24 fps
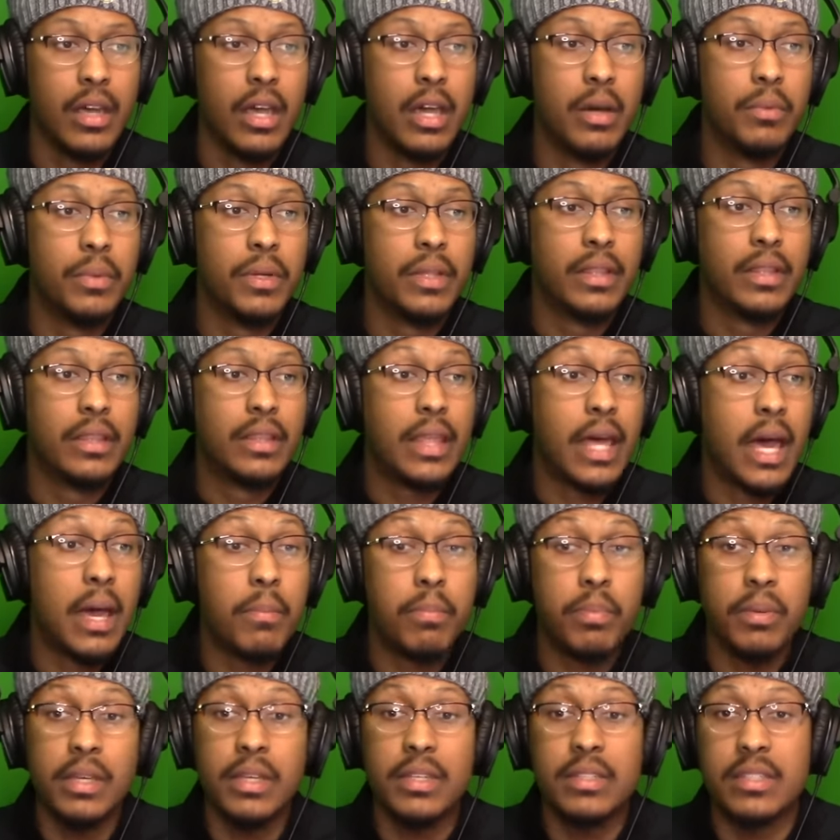And with
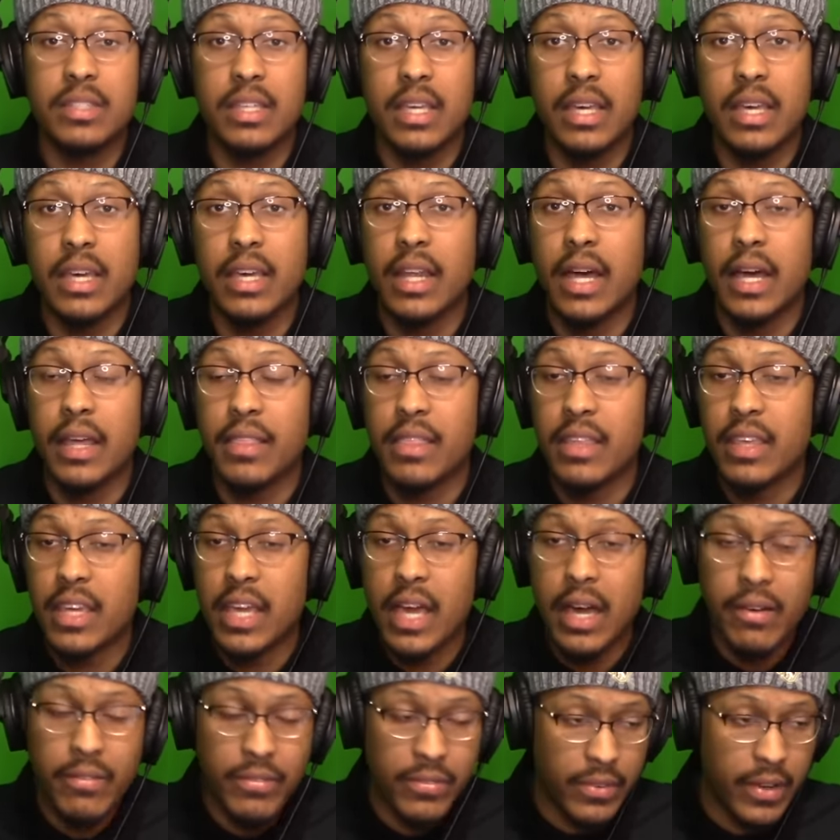that being said, I think
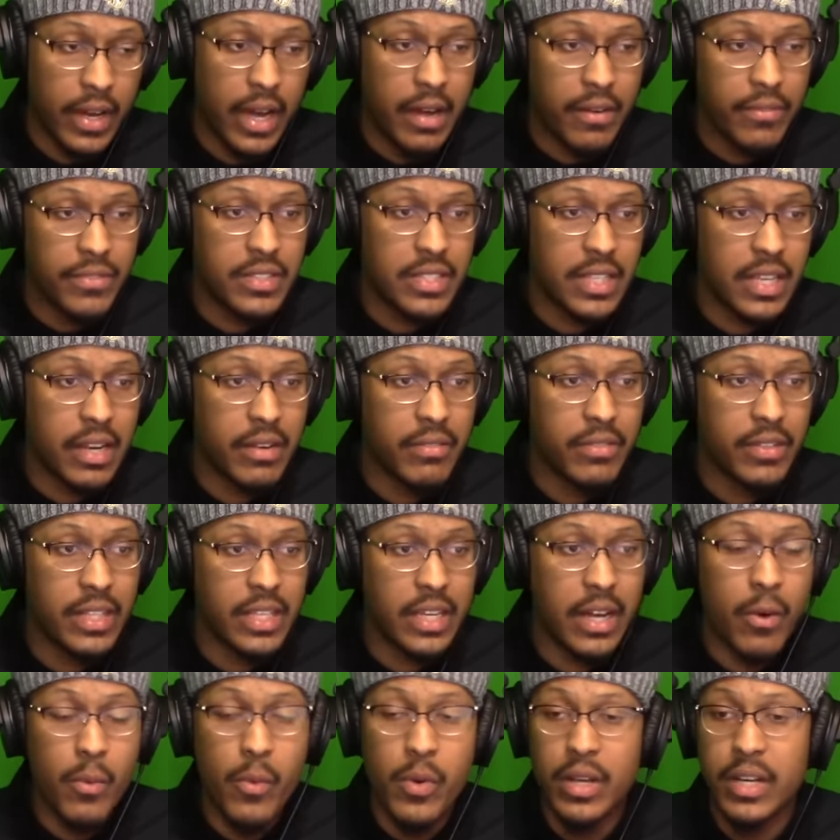I've I've said
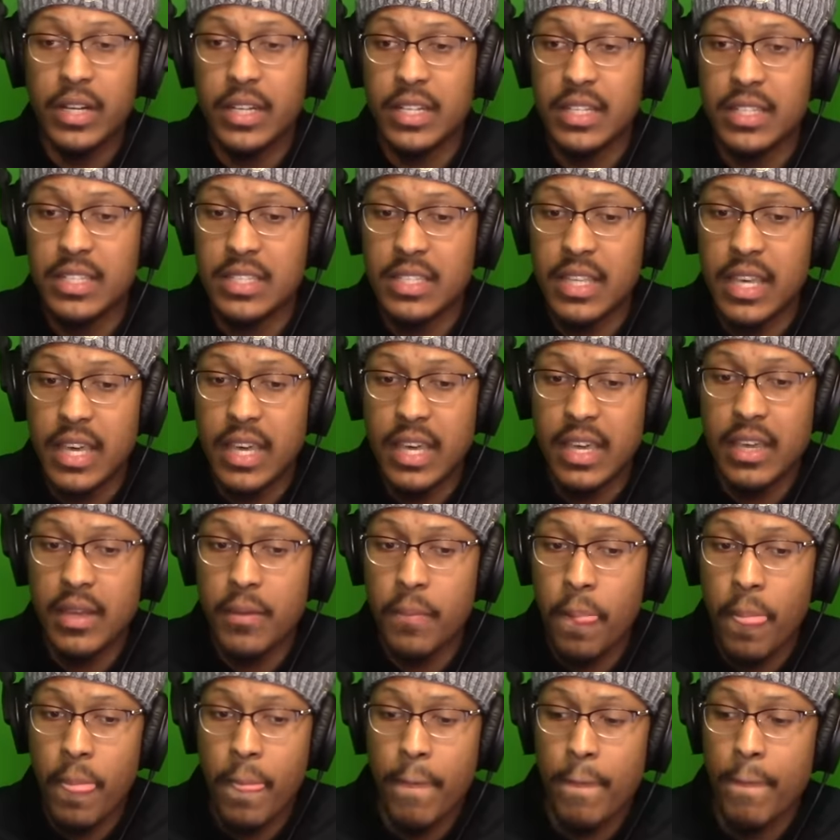everything I wanted to say.
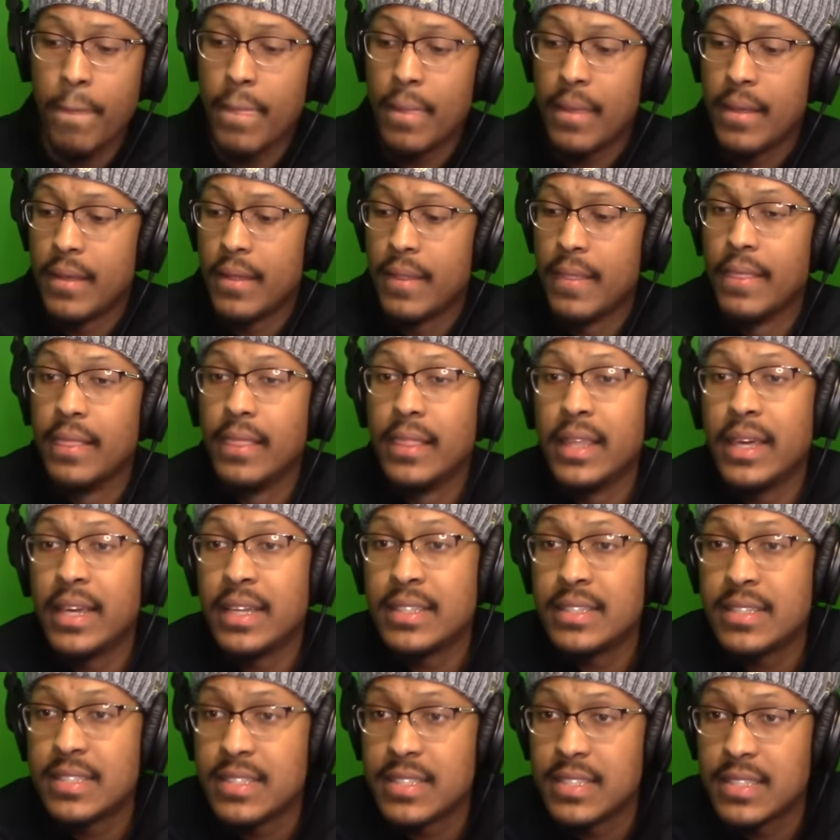
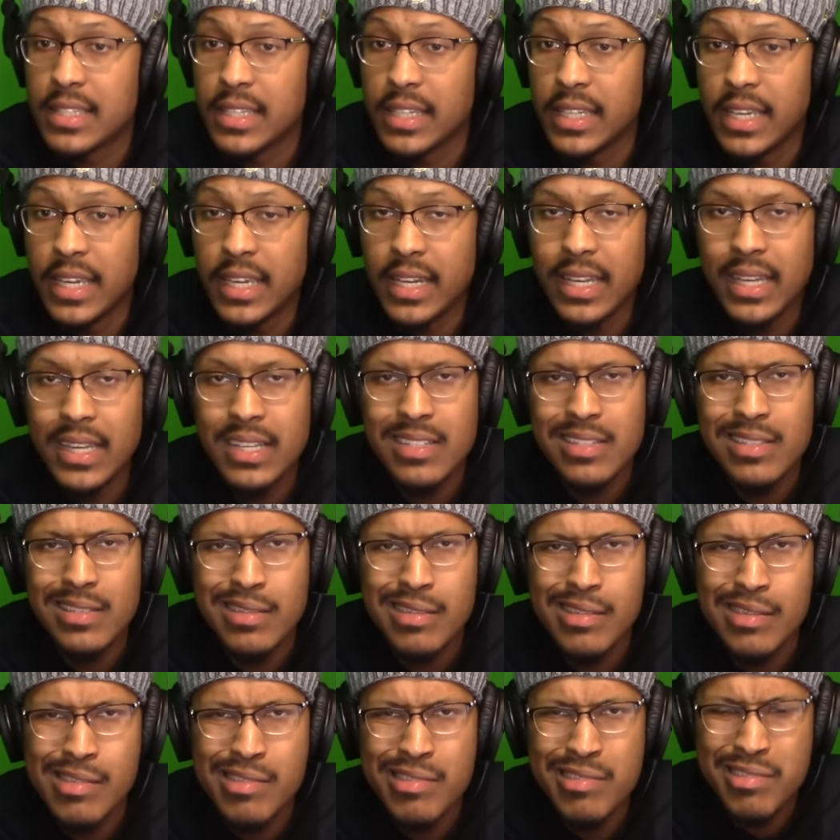Let's get into
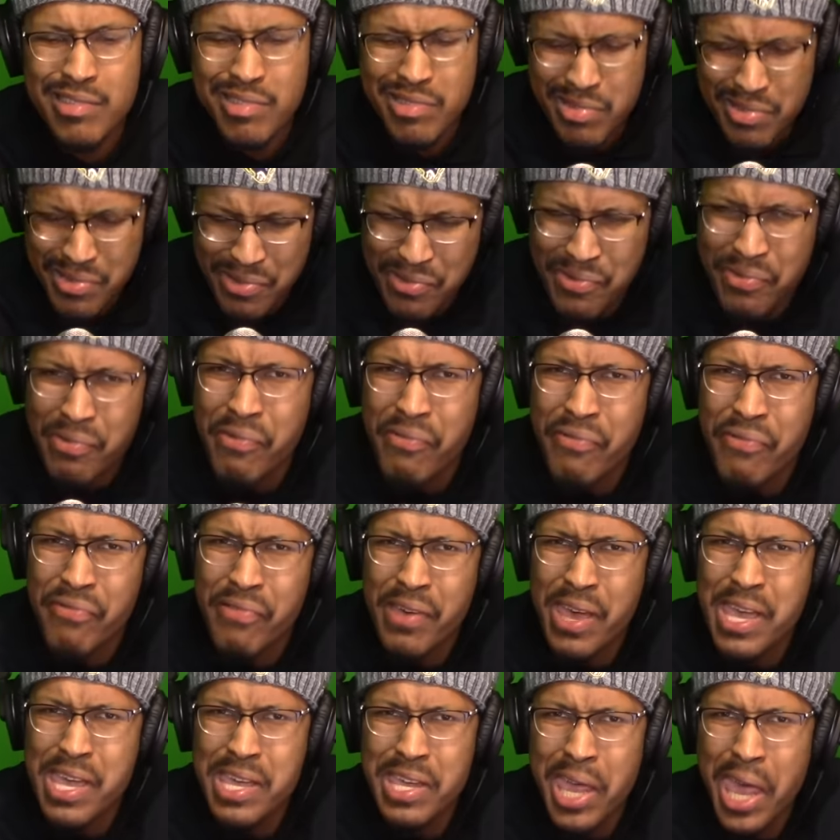this
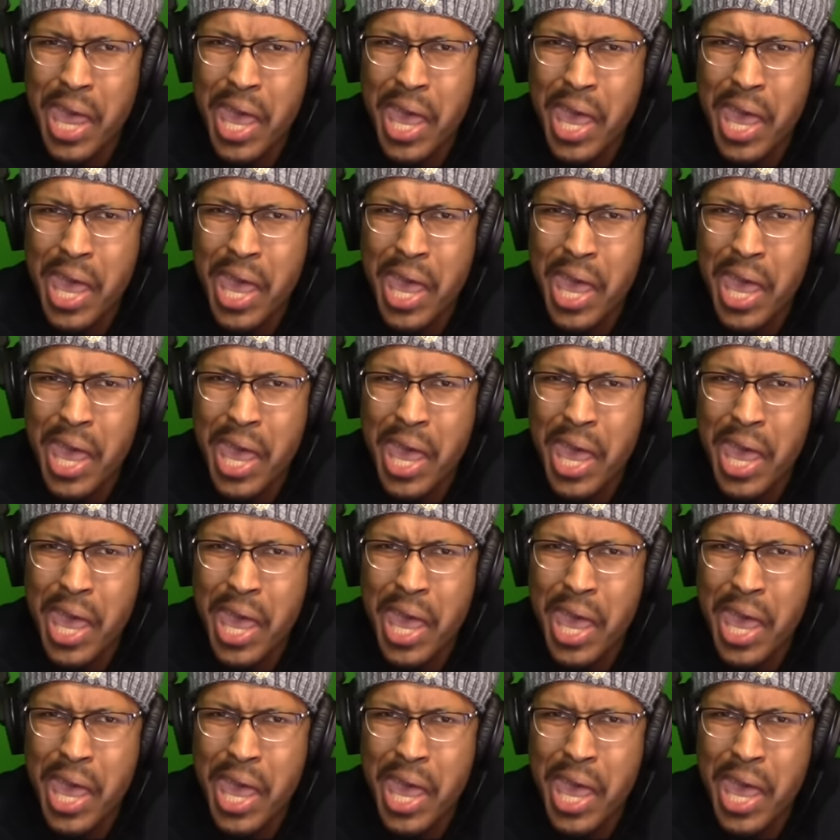fake